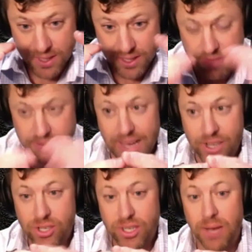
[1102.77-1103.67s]
if that is
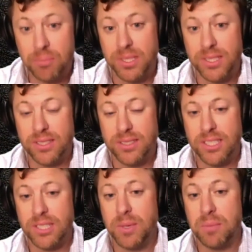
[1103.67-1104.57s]
your compass, just
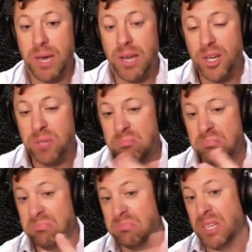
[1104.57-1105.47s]
to be better,
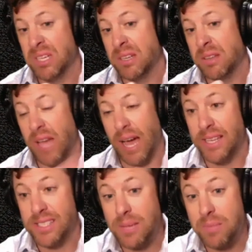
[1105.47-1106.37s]
I didn't
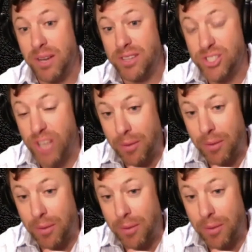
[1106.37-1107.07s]
say better than Jeramy.